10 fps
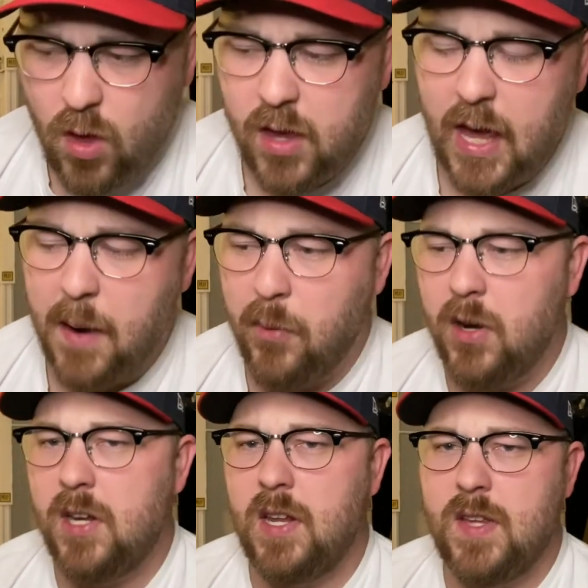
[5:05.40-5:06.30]
got a
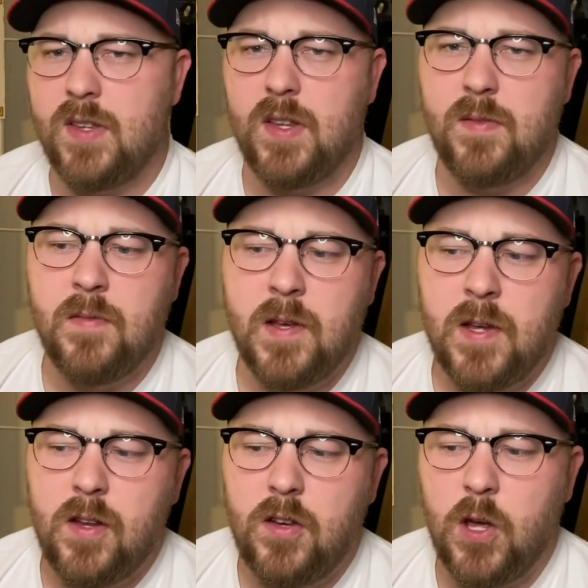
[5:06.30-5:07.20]
pretty decent
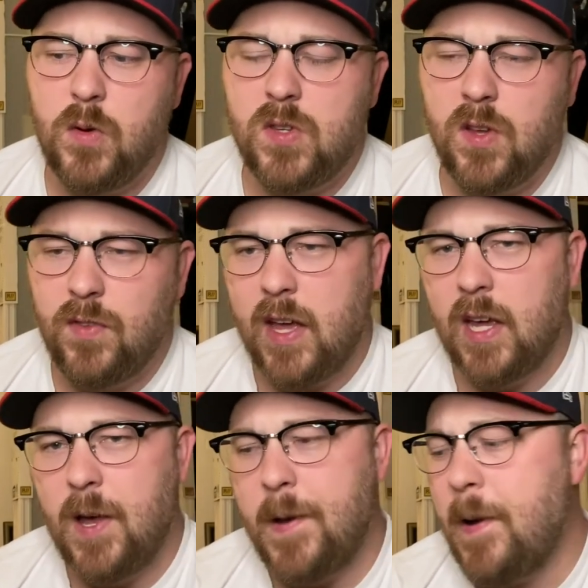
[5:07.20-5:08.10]
dose of like
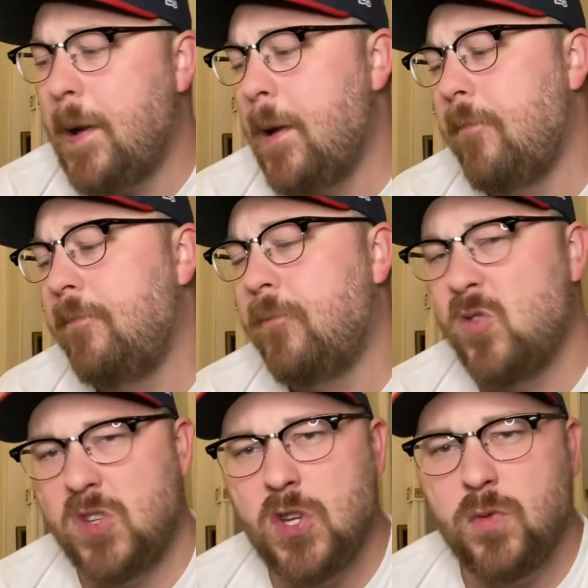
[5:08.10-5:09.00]
a
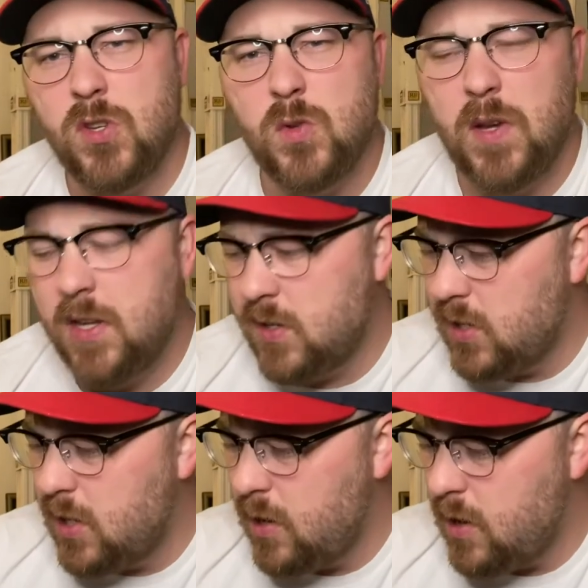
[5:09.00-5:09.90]
residual sweetness in there. I